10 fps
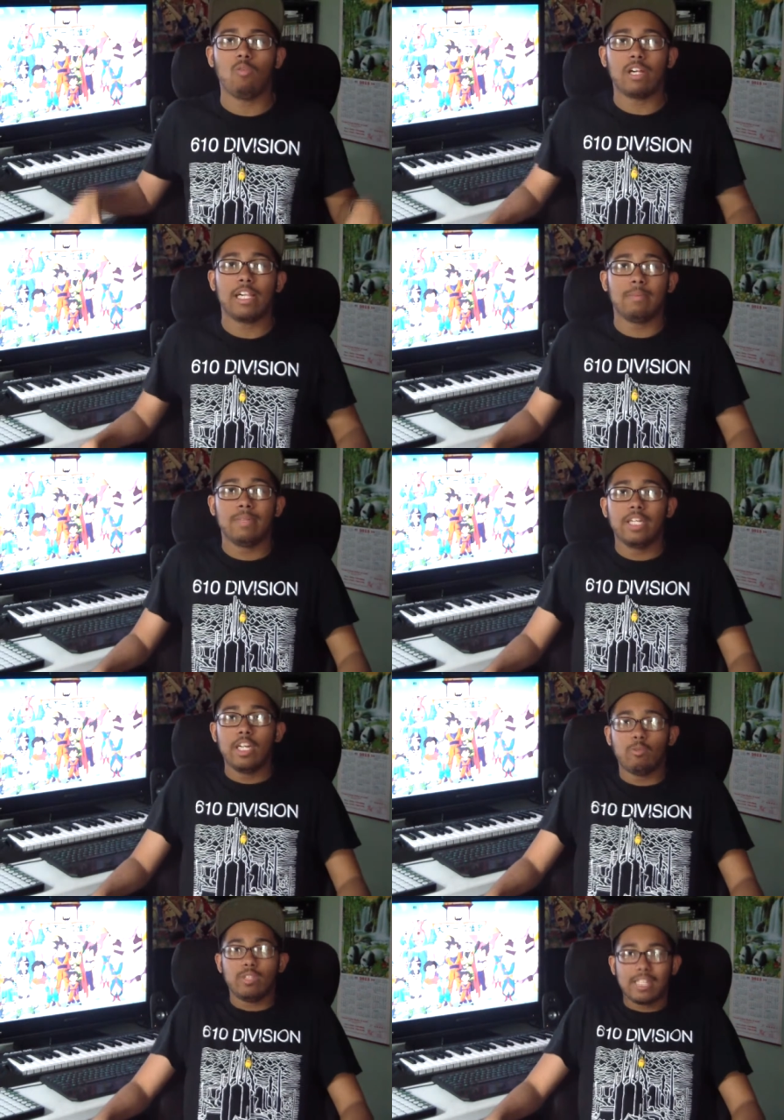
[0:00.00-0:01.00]
while I'm
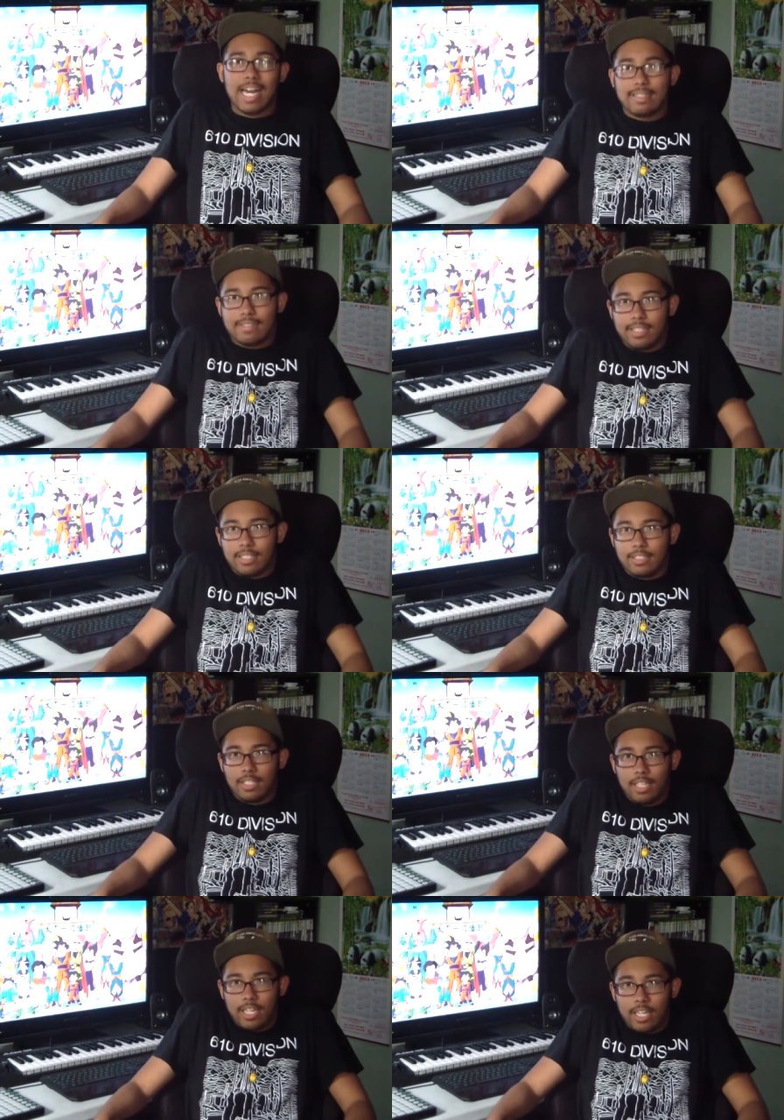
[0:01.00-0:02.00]

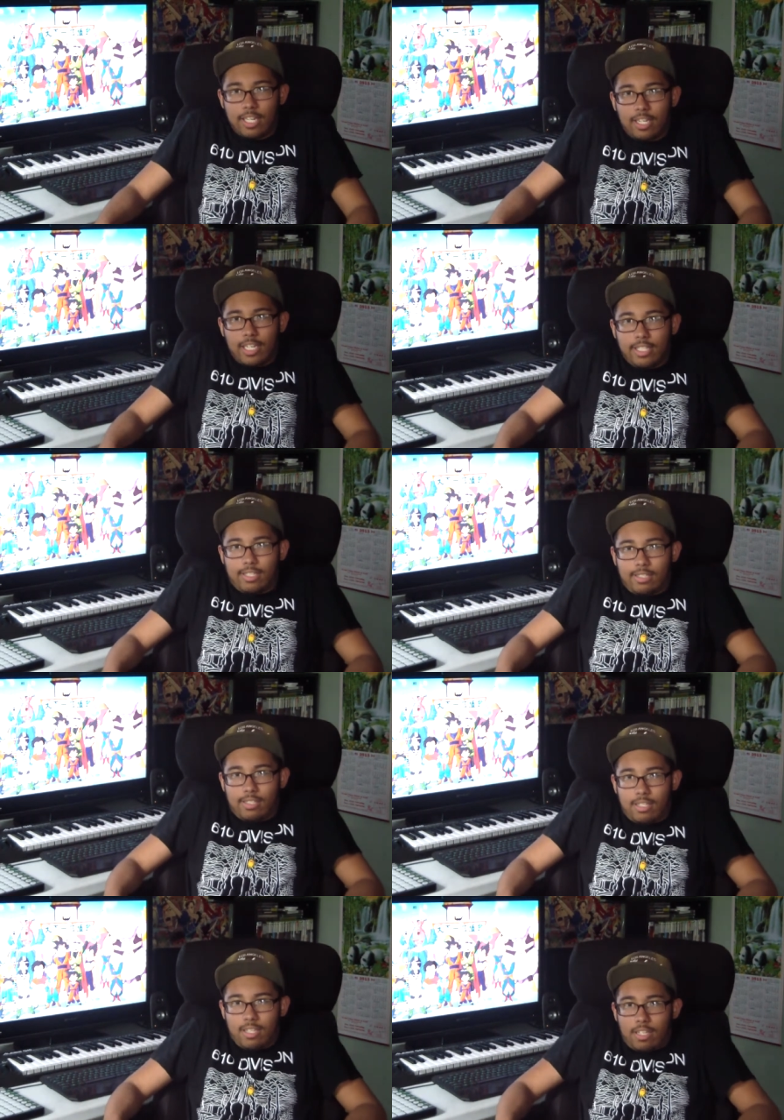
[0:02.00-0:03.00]
relaxing in a
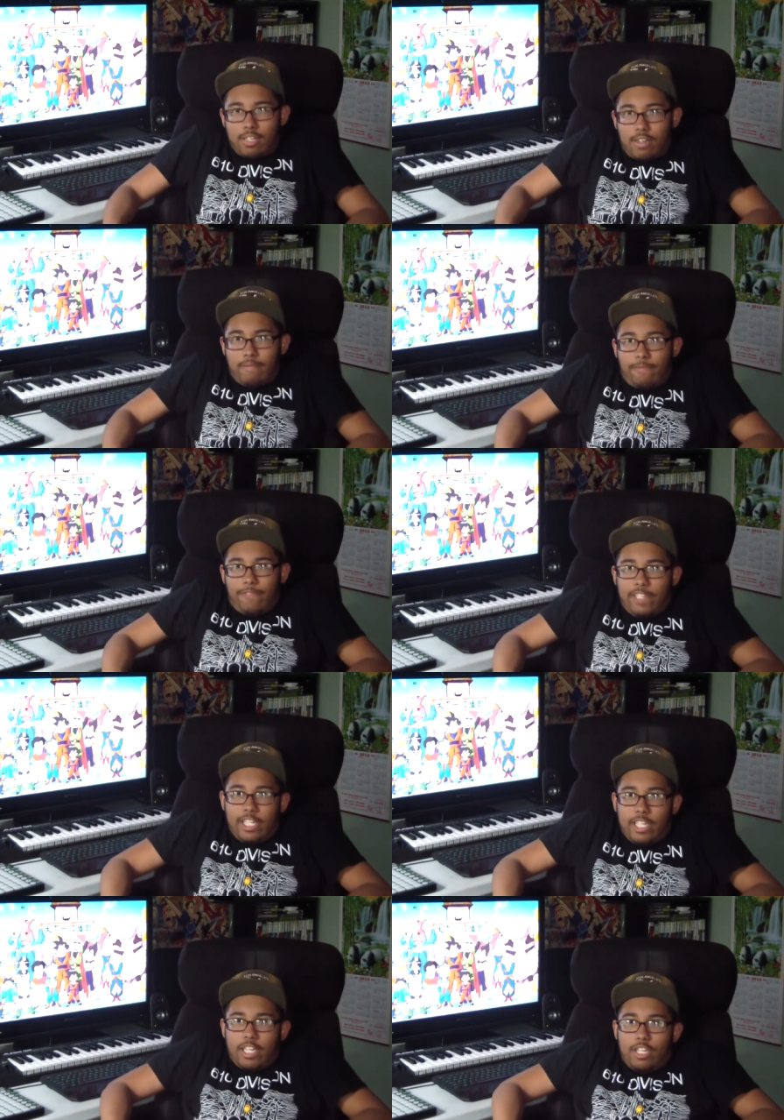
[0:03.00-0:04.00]
nice
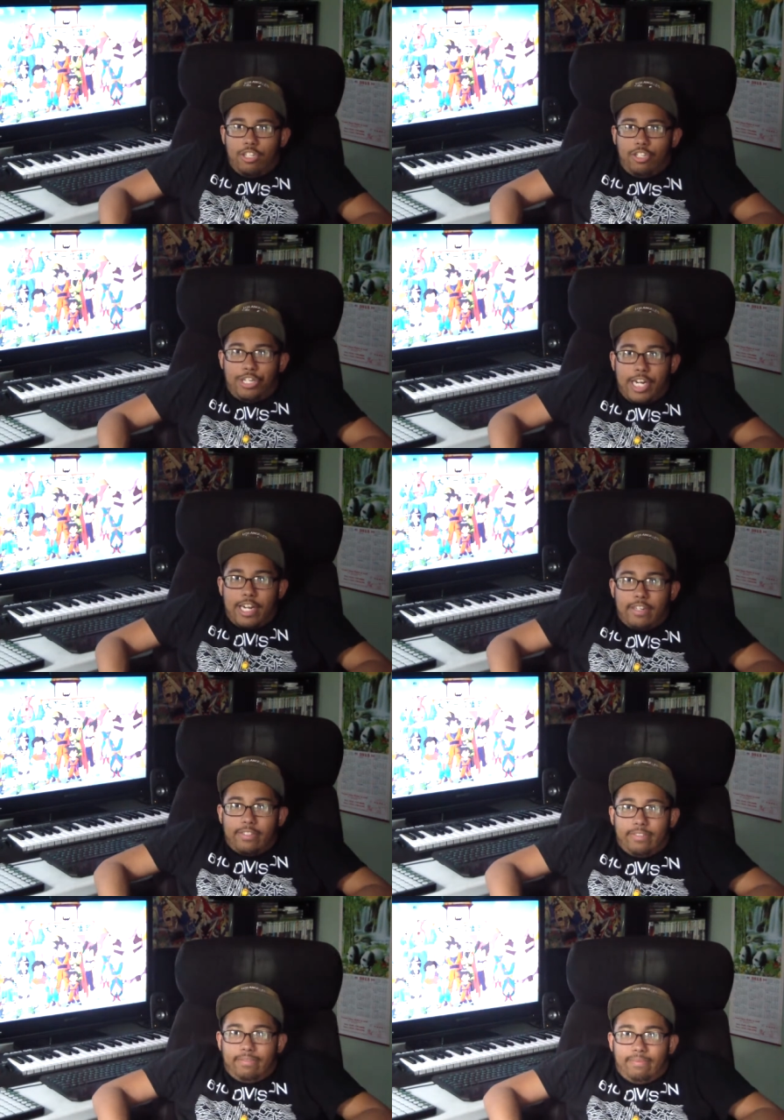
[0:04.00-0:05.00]
comfy chair.